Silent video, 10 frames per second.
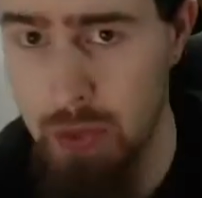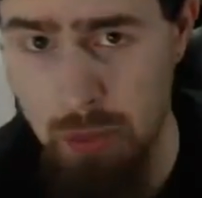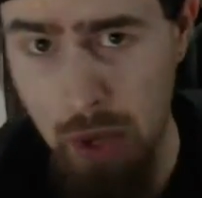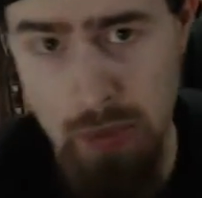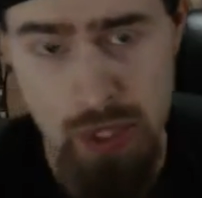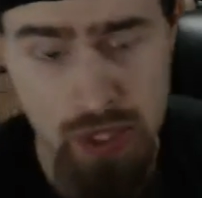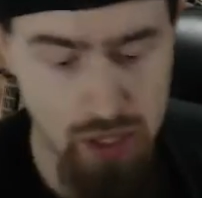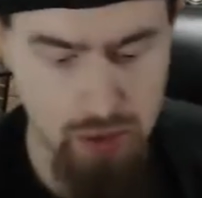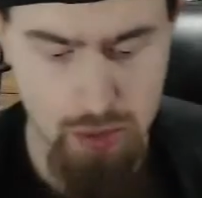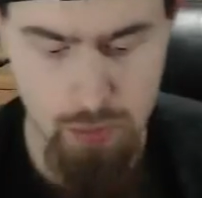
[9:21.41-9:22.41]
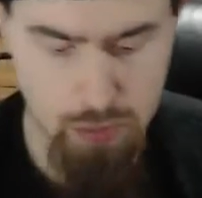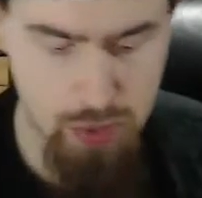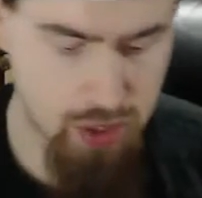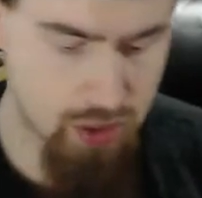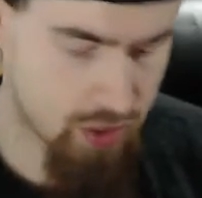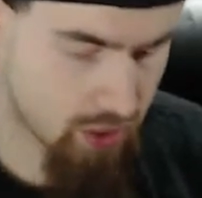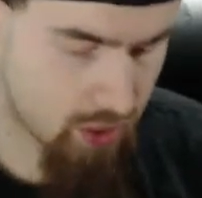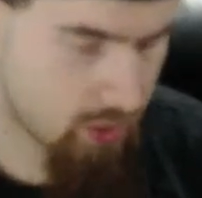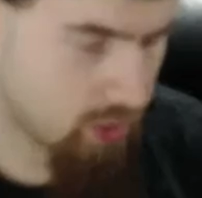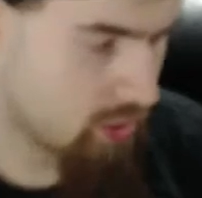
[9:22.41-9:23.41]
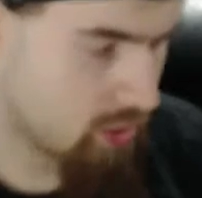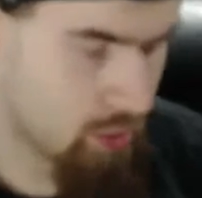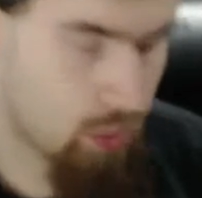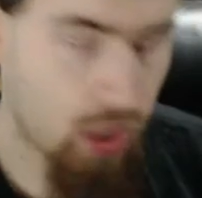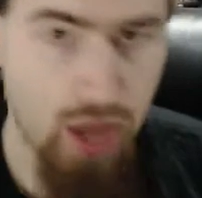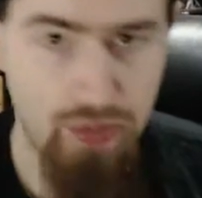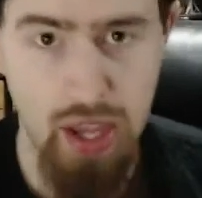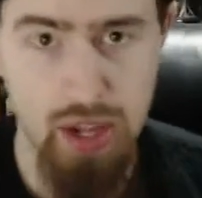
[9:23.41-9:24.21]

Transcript: to pop this in. I'm going to be well, I'll have to edit this